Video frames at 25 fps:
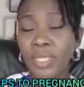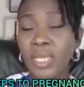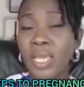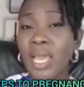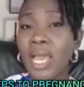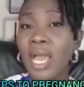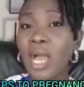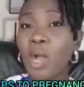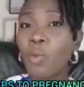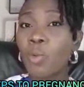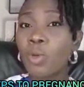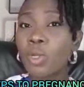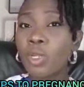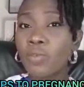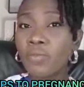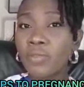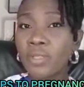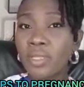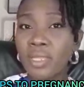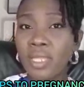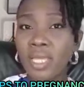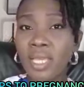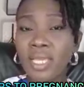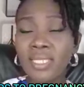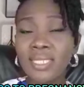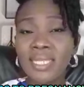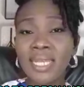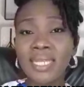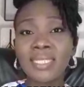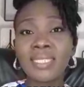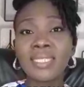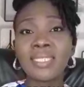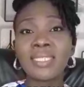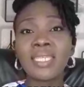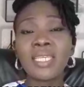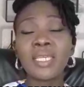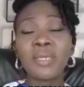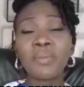And one of the things that
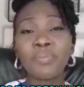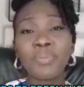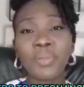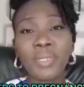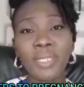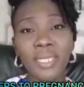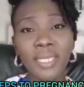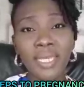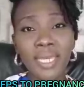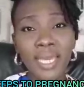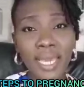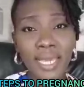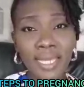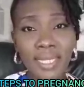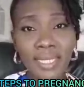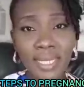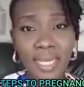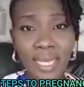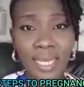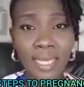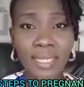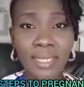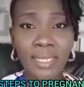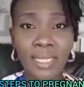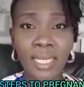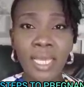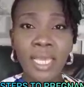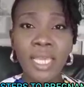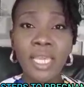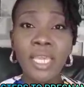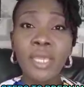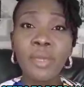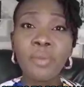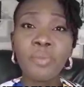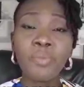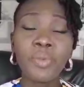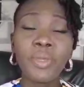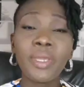is implicated
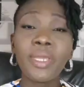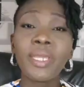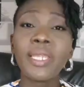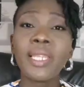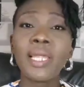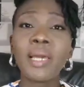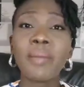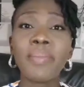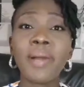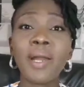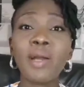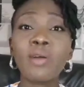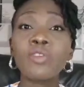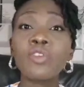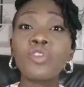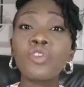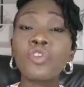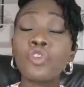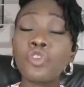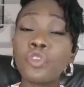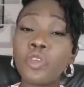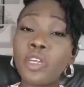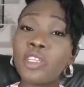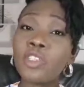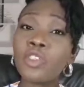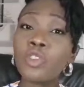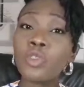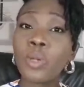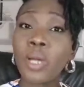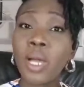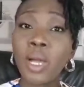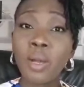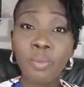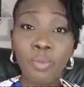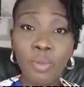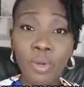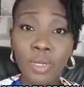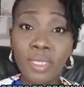in bringing about stress to our
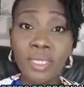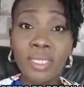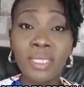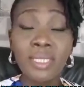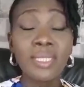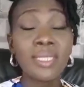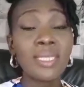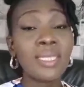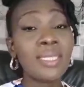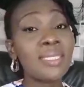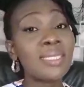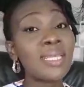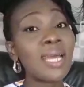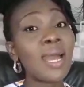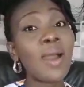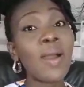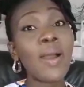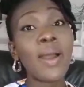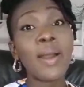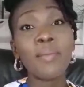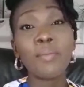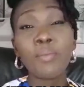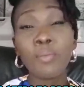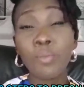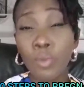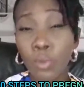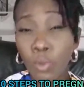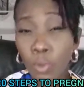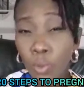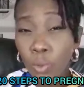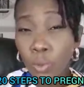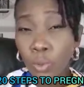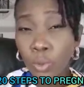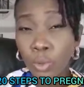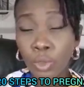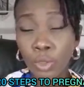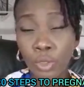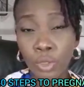bodies is our
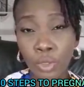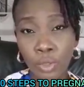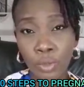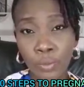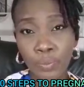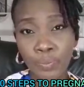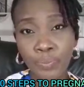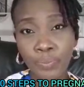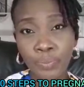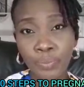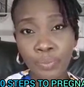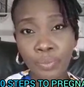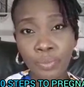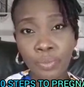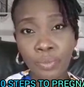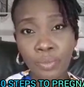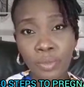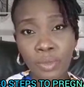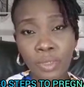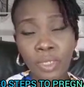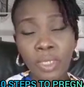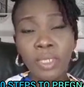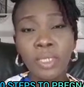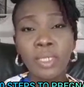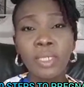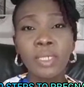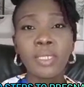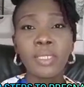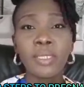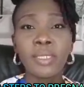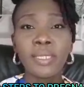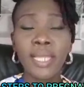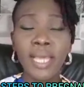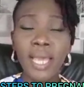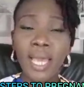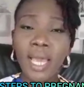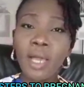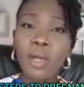mood.
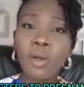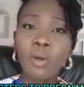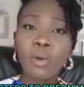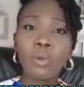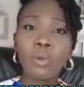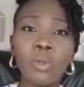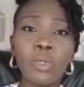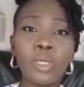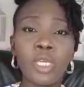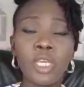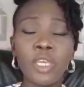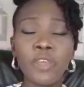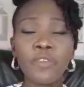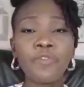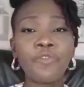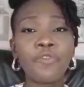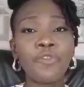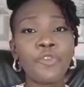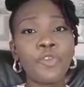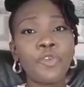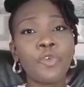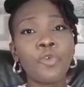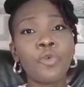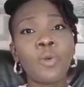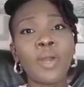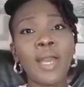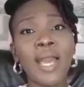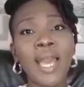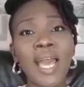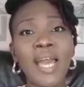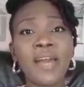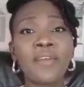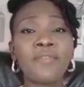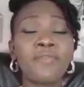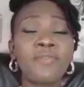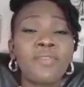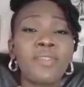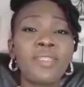Now, if you
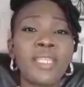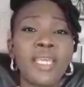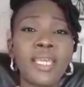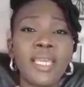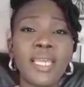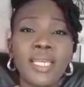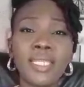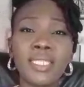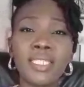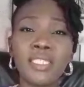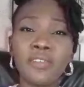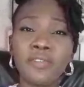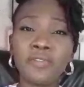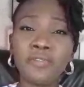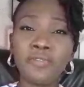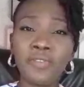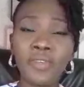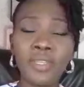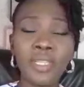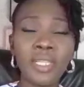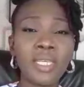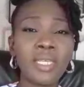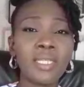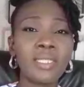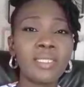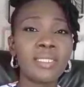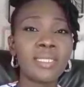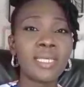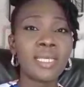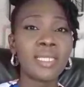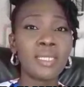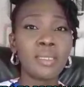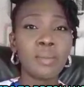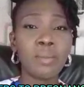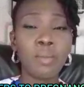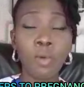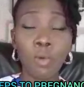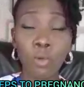have negative feelings and
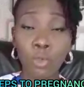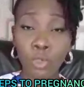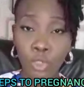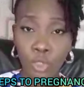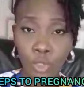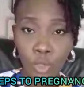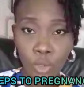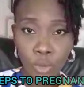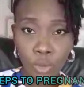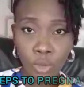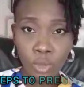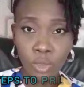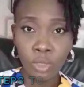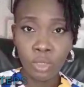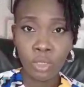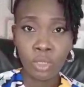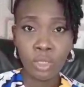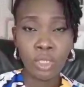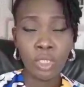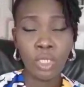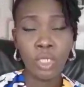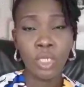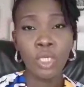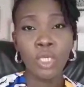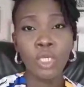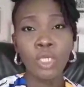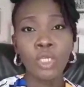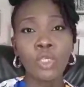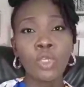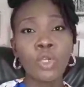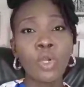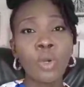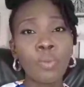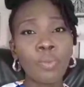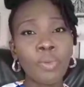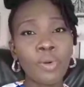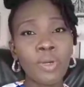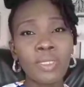emotions, your
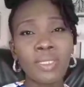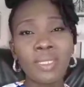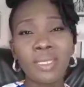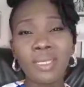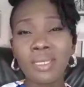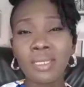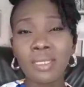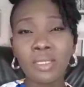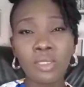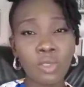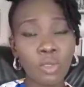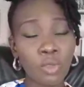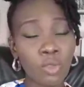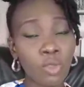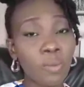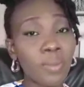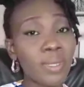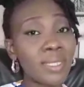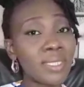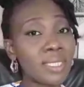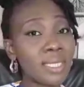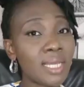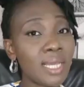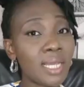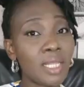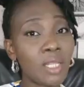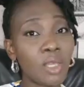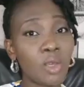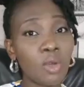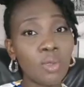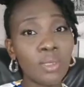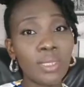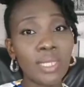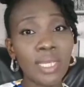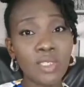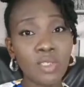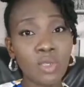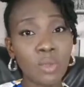body is automatically
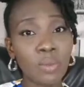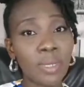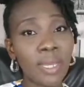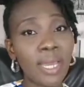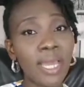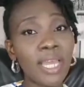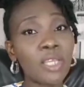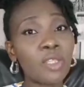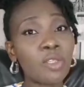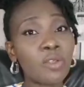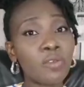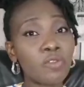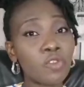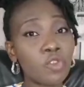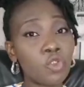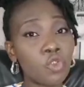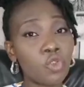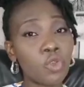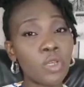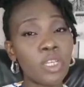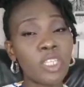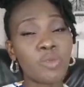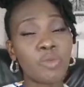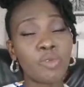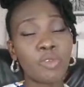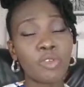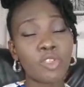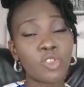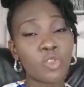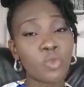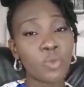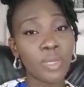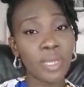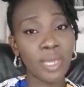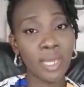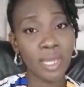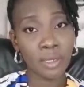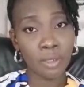under some kind of stress, because we
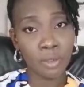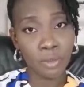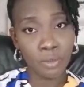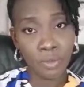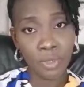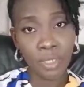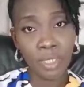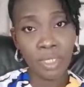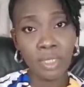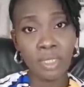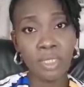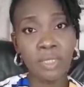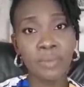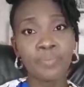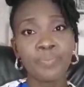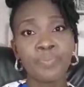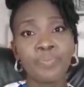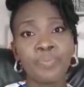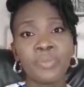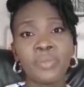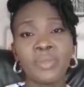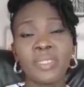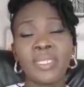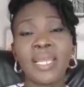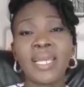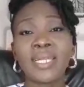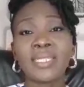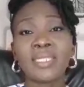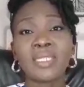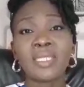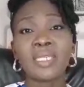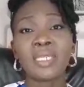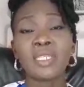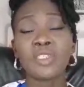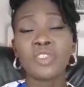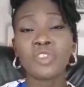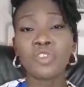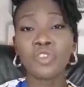agreed that
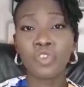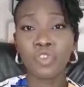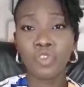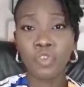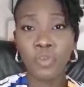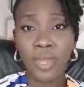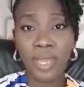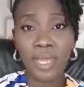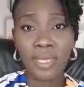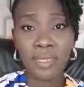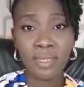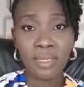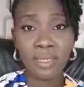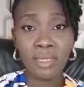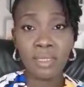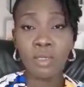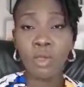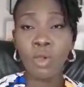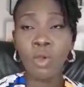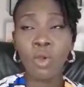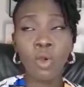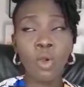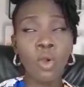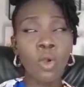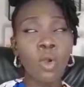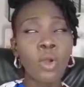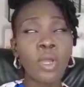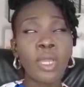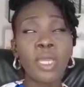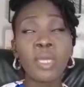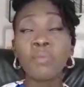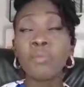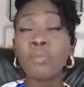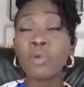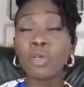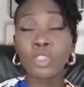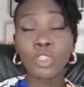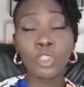stress or
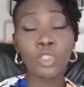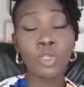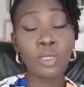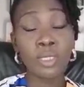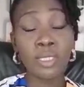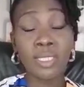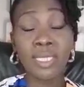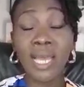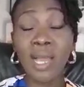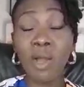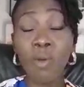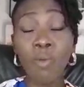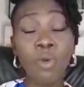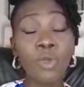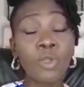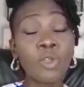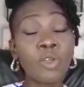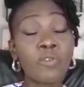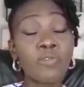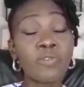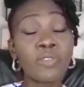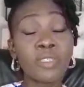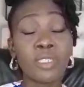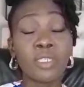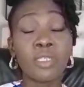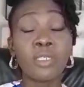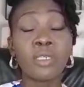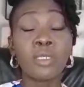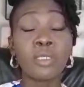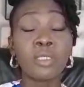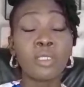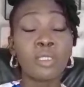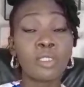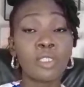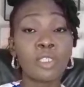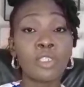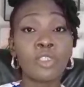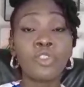emotions are one of
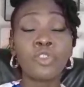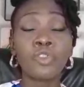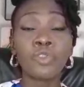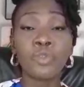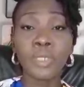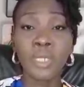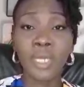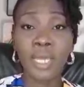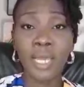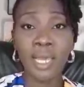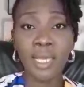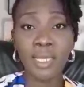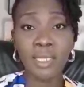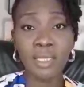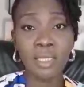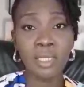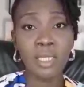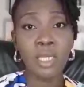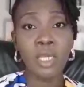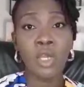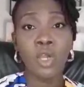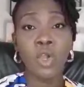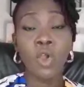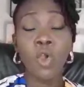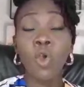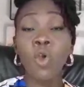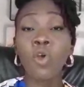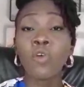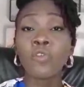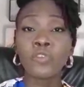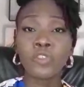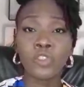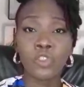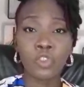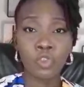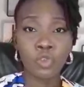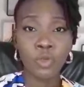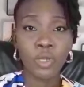the triggers of
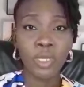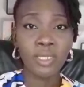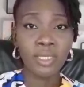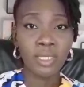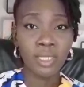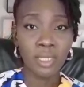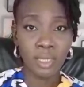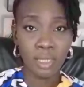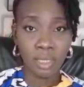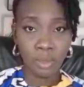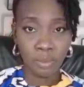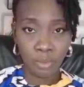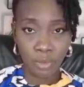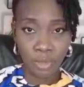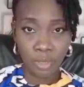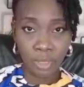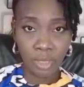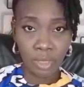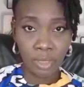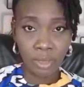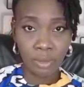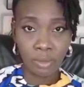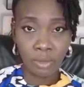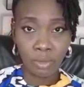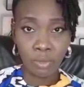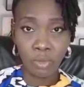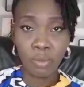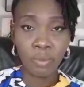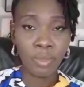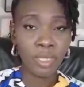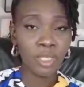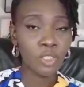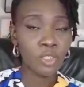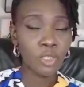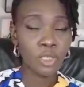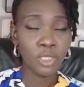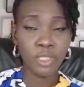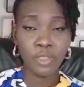stress in the body. We
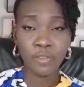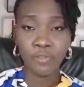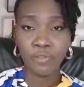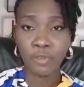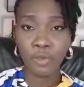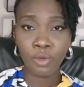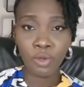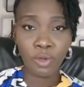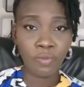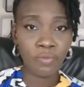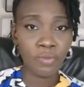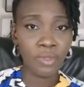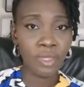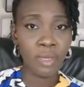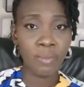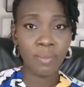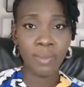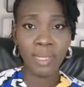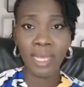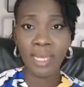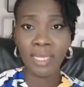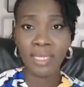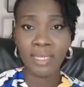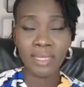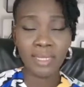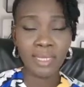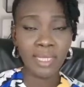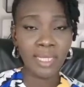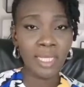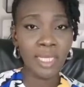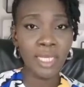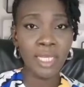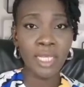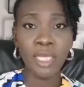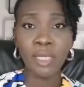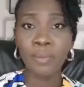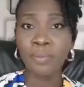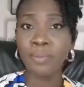mentioned a few of them, like
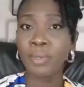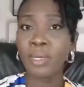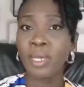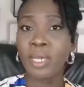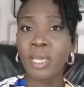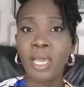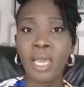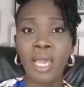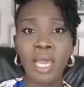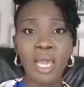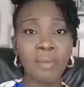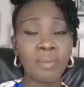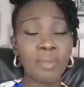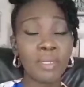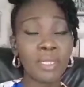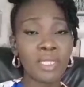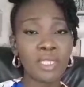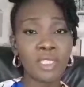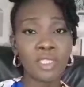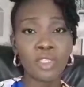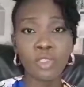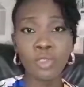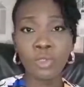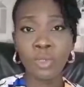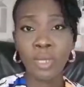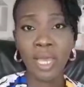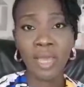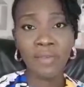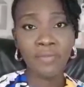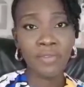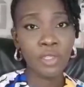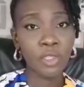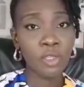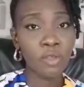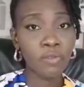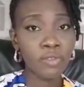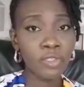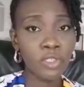sleep, ability to have
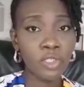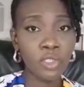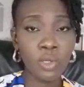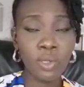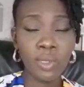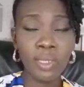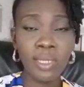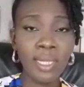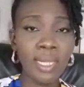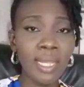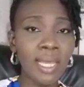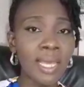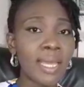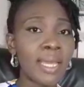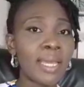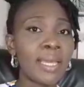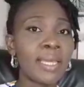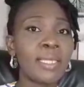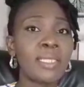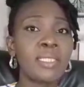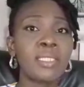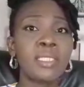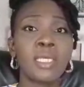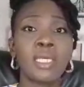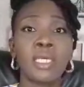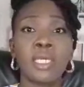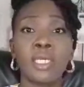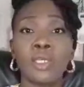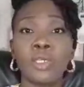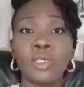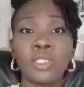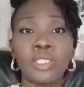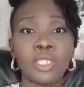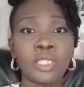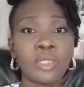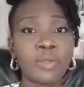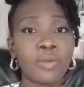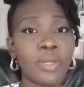enough sunlight, your
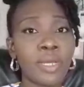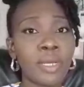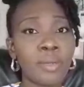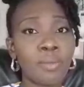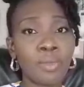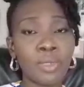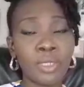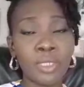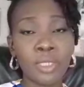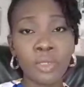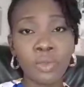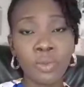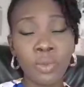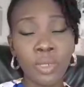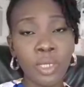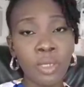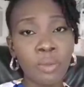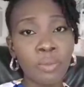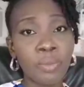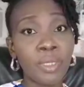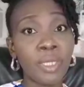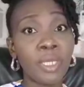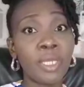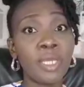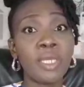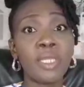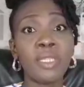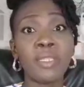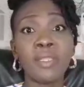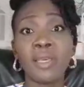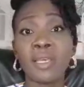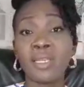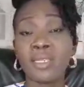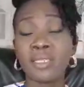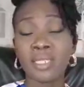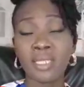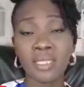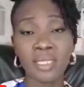general body well-being,
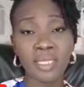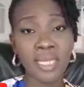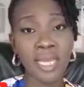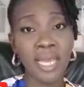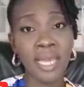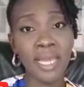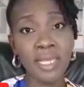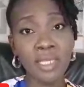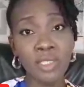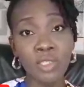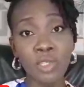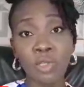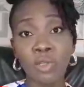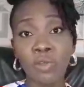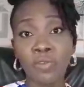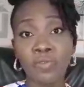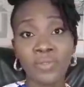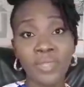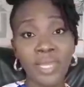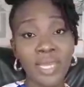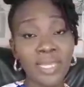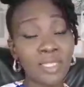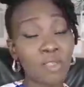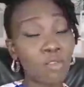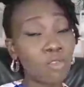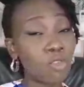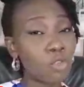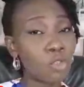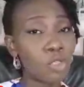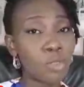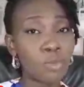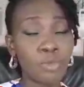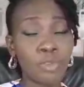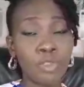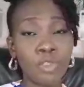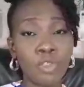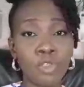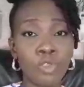exercise, all of that
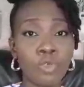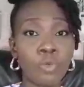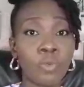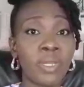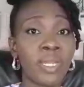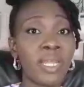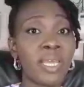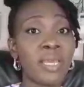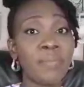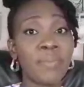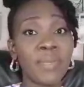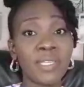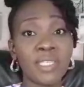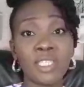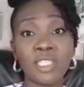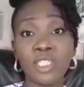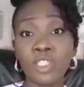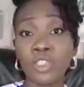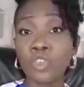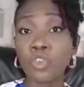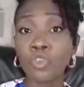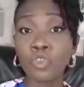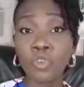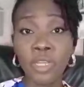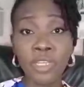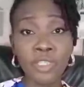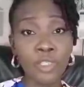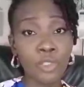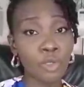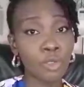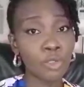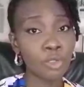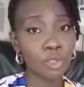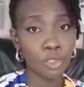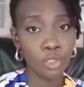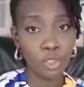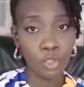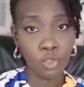contributes to whether a person is stressed or
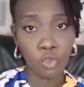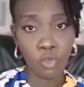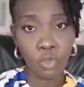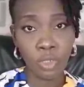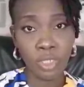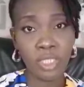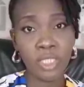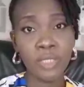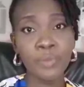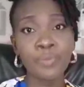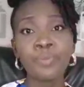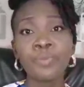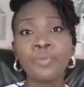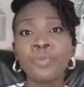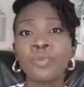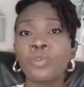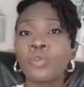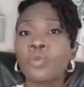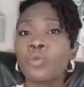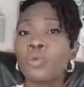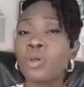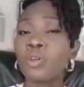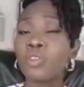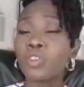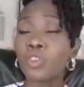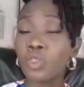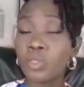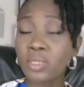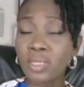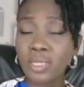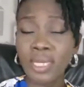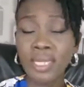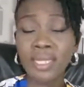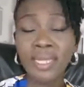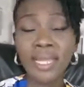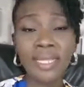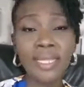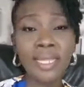not stressed. We also
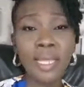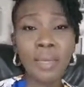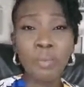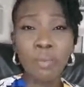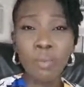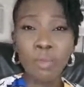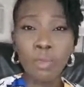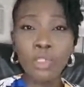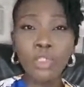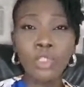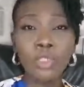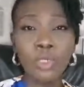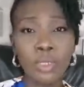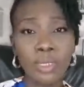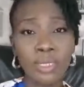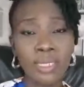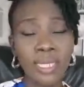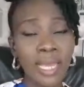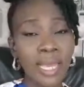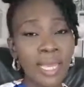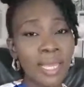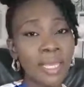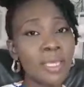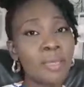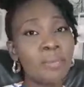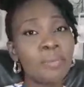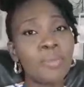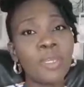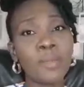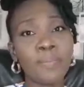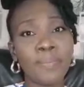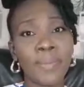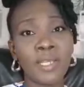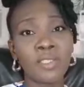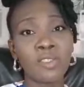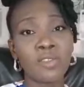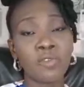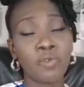said that emotions are a big
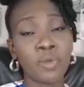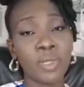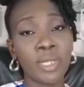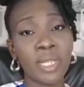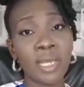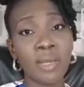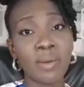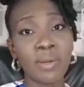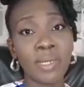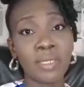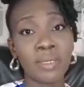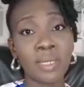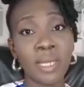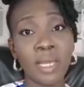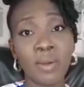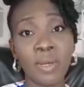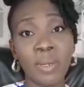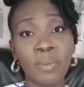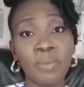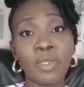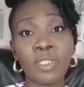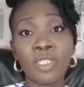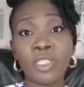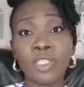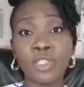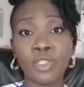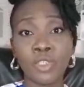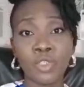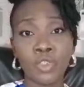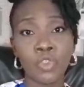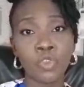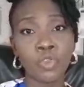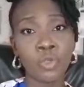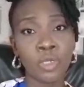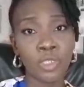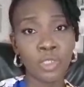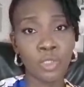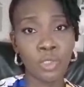part of whether our body is
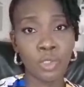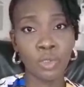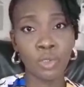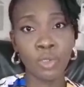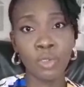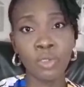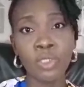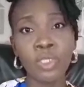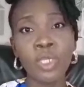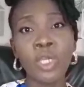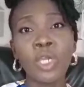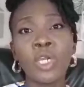stressed or not.